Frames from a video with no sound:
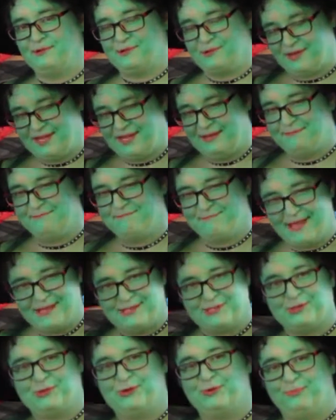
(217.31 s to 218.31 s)
great
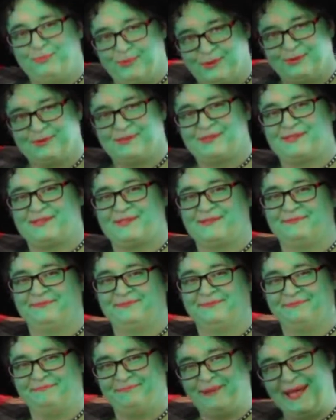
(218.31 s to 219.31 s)
magical books.
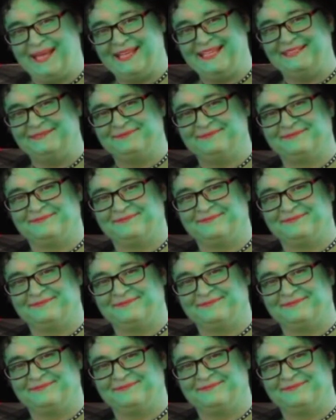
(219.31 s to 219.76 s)
Bye.